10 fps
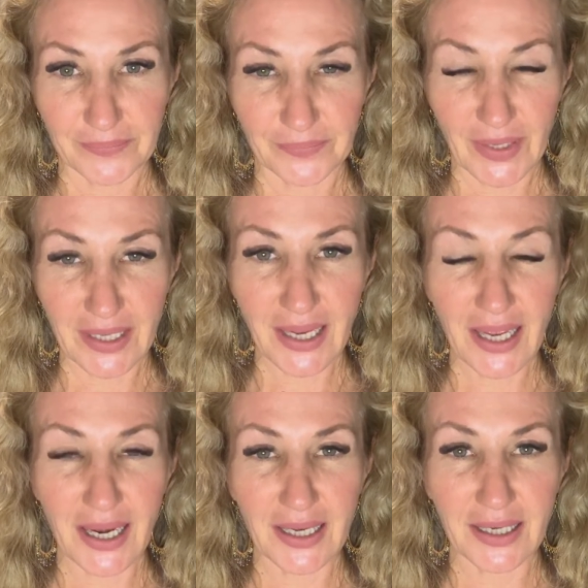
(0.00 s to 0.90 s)

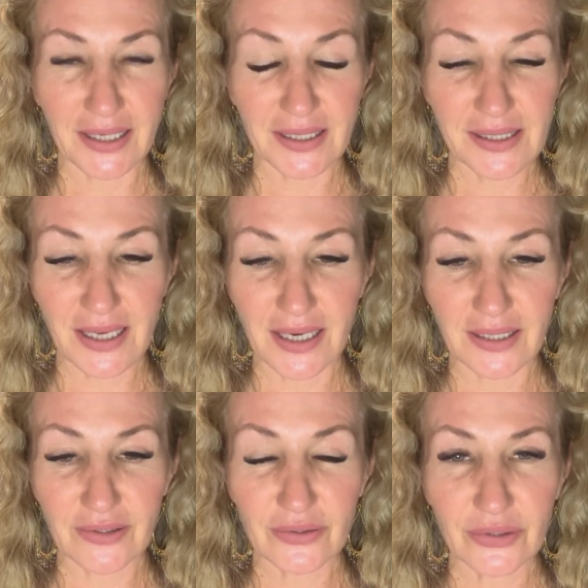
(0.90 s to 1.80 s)
Inhaling and
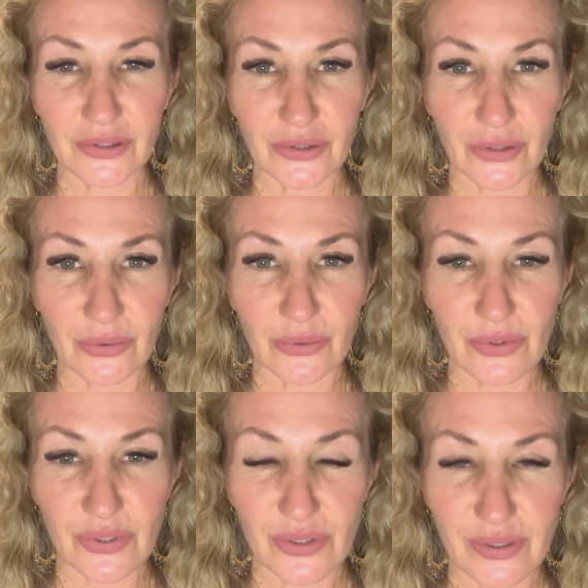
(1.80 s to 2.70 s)
exhaling through the
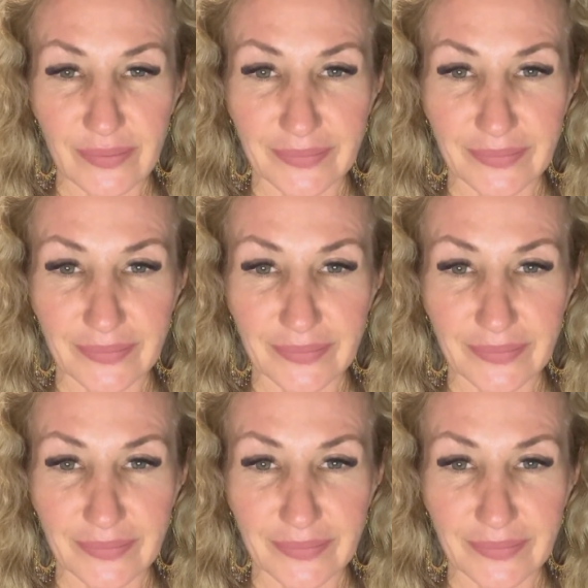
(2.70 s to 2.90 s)
nose.